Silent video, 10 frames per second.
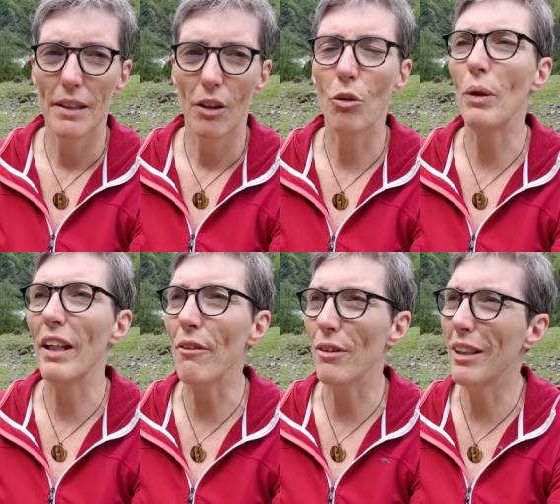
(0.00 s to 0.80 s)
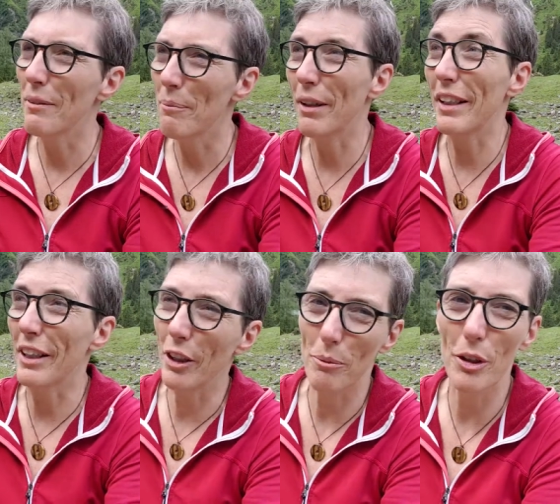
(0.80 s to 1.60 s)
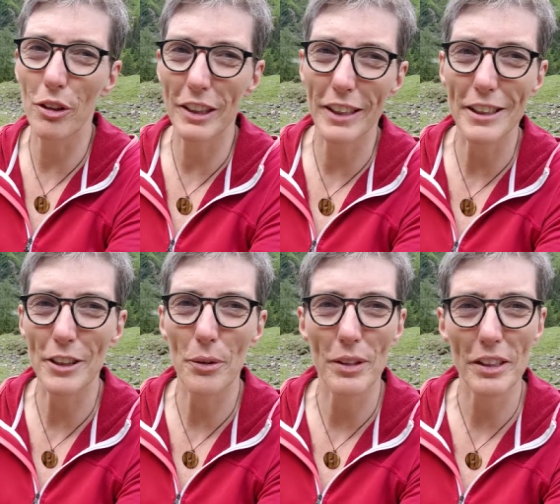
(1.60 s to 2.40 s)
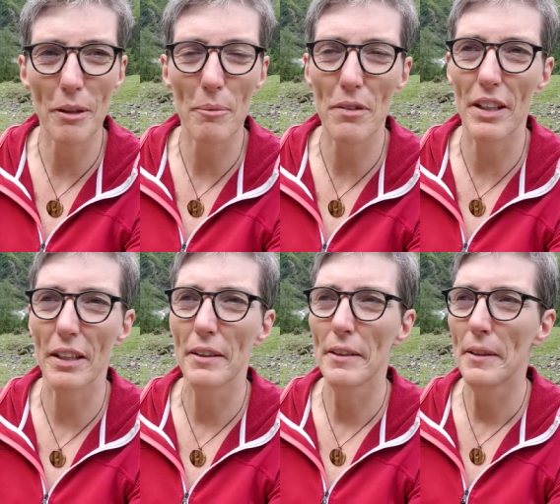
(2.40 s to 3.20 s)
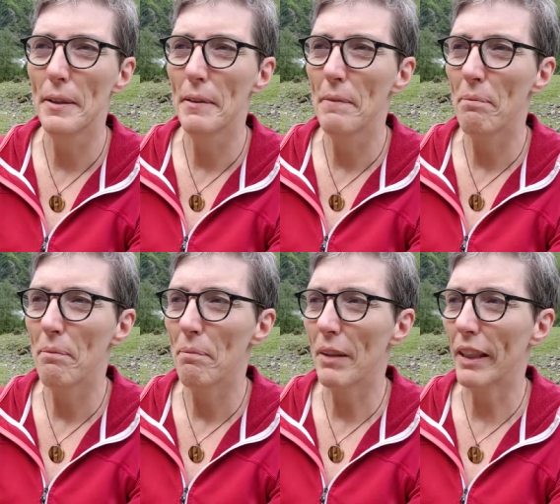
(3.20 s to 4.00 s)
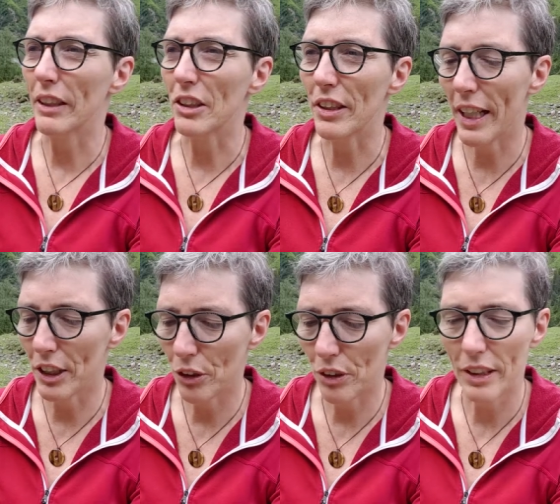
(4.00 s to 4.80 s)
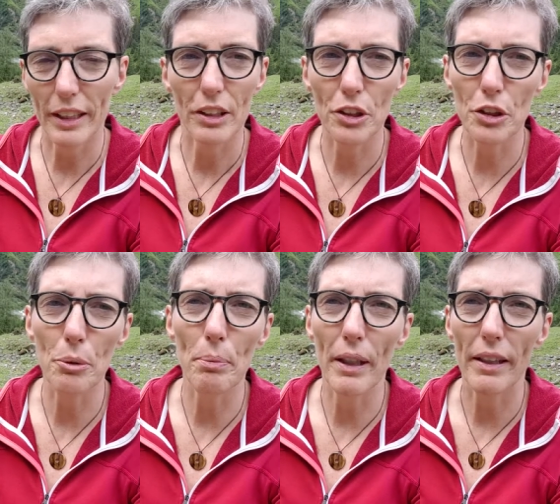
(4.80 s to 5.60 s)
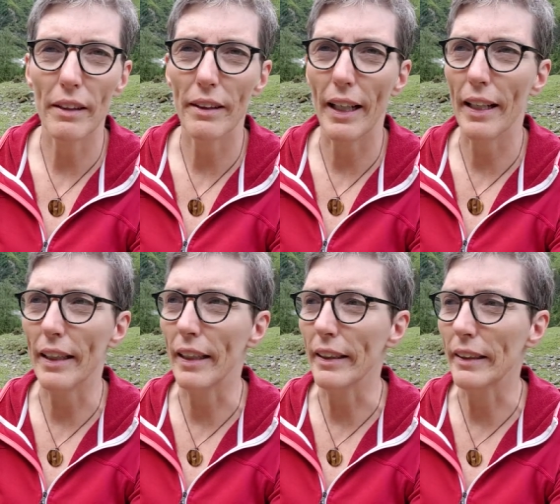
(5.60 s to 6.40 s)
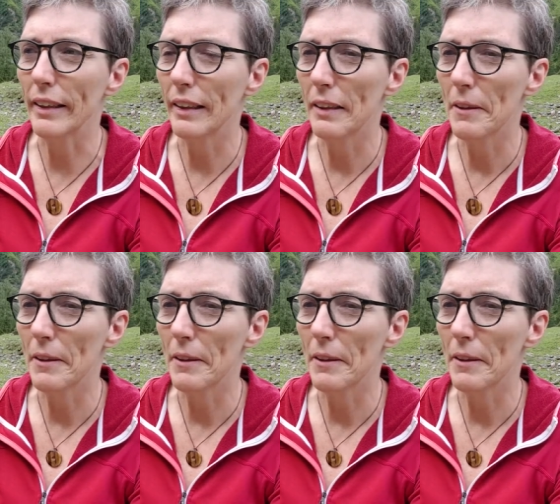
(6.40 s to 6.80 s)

or when everybody in the community is doing something that is dangerous, that is stupid, that is